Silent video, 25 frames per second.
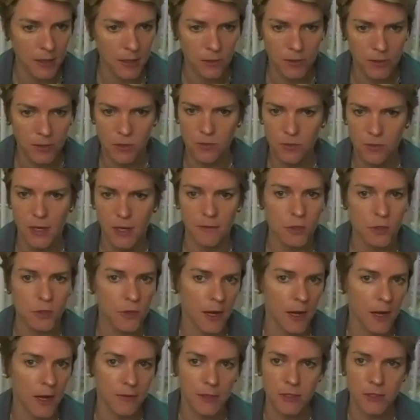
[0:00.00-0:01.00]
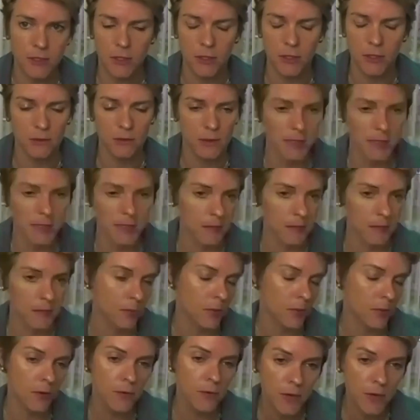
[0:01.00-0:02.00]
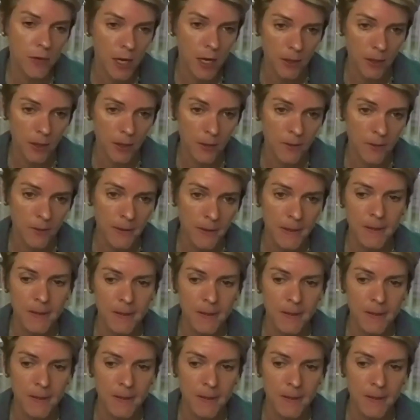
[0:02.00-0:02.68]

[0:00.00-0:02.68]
you can drive traffic to your linkedin profile